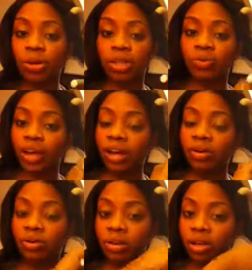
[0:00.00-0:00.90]
really
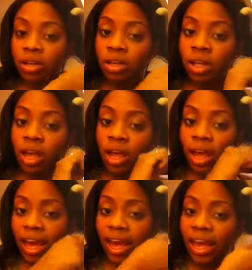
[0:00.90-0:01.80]
well.
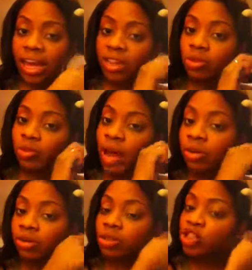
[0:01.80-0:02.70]
And
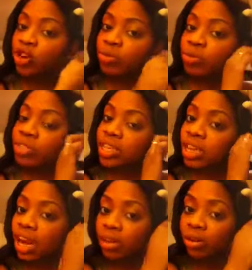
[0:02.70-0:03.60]
throughout YouTube, you've
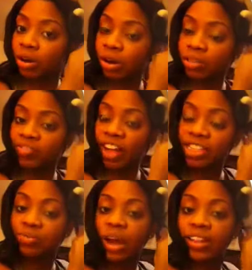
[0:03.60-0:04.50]
seen other girls
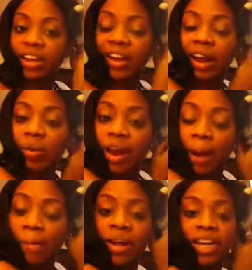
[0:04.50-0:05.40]
flexi rot their hair
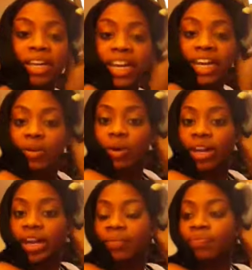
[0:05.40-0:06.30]
without putting heat
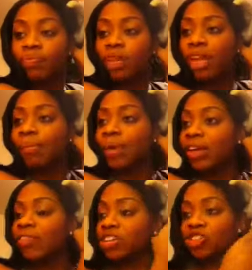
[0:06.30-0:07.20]
on it. But
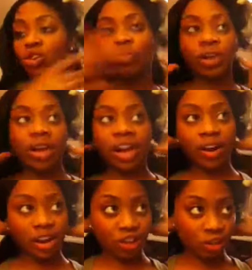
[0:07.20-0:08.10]
if it's your real
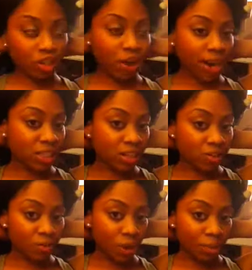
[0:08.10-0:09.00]
hair and you're trying to
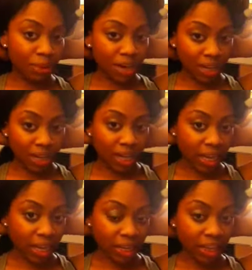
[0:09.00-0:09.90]
avoid putting
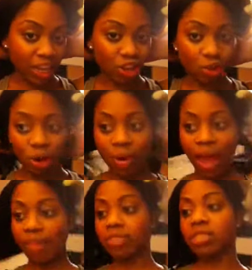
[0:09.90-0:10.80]
heat, then you don't
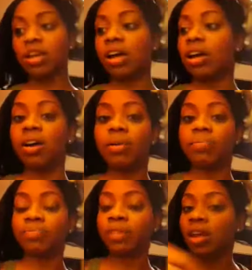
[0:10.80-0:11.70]
have to